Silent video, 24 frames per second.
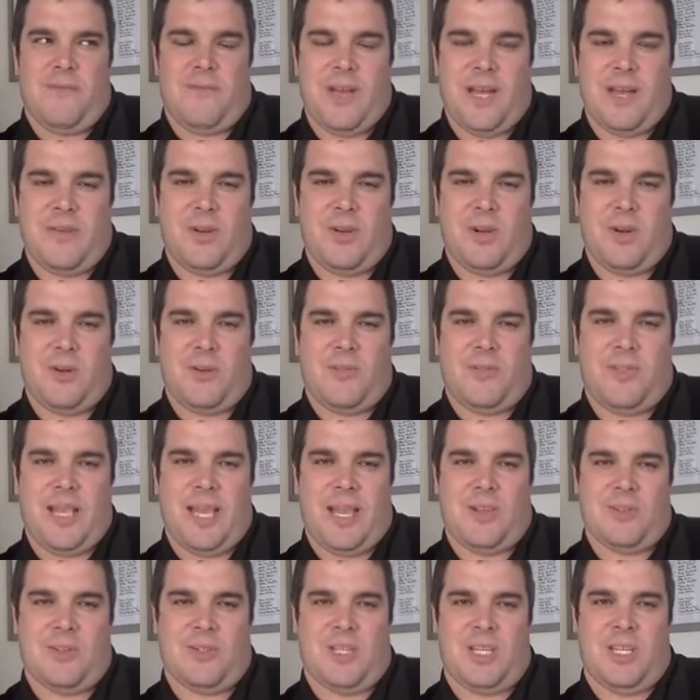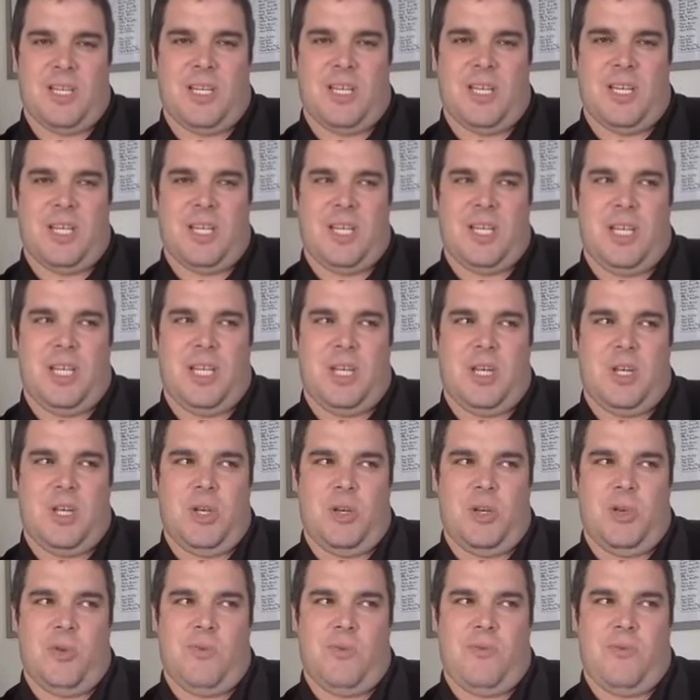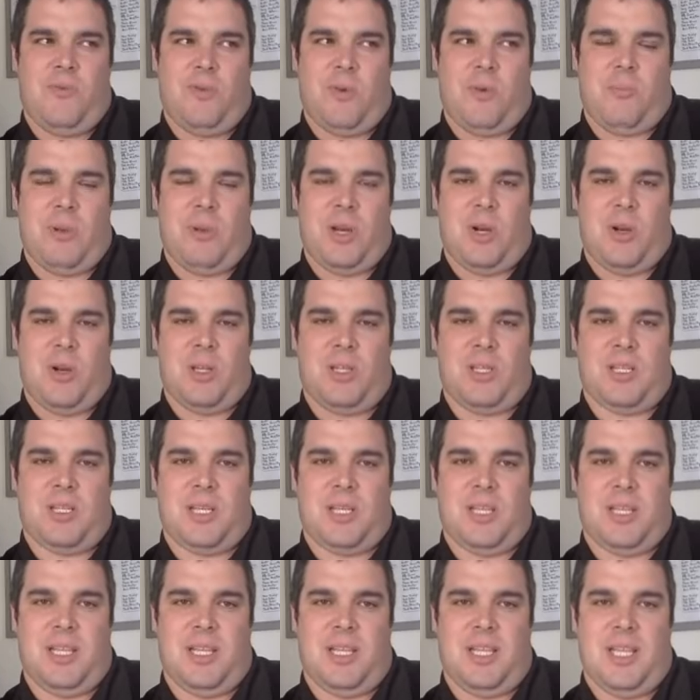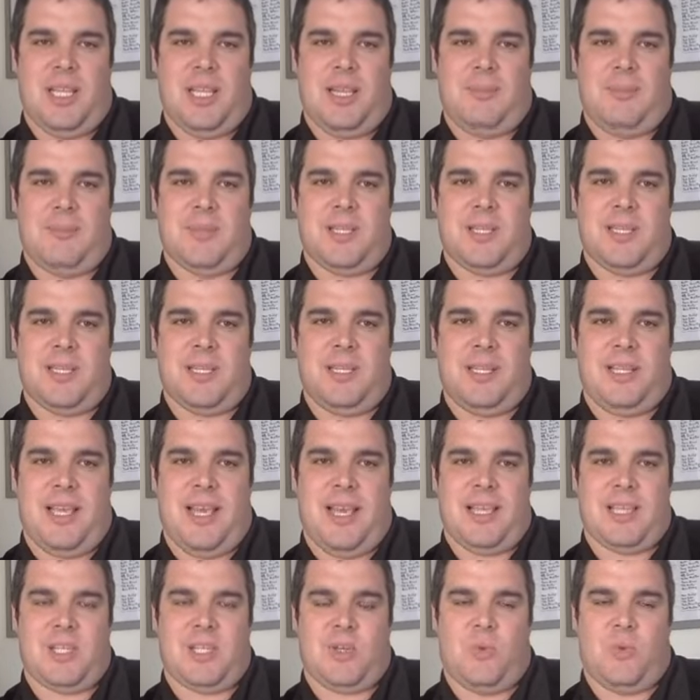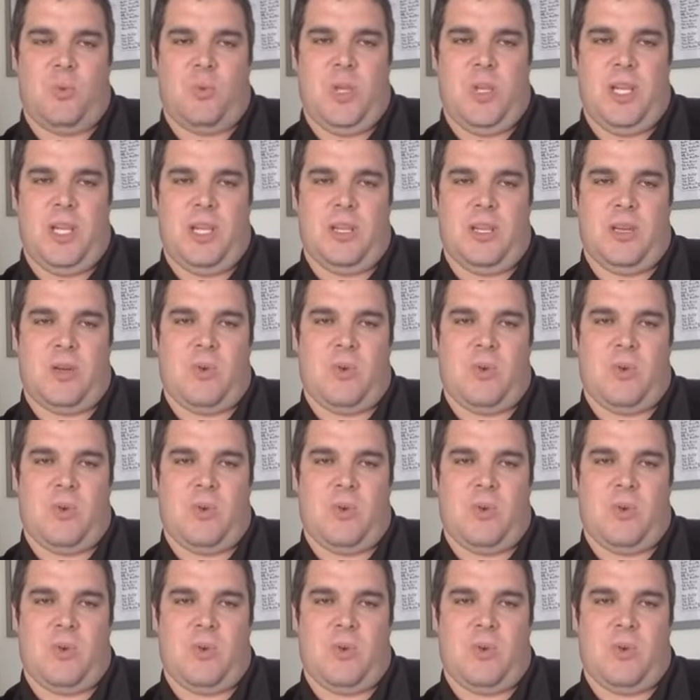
500,000 new forbearance claims last week,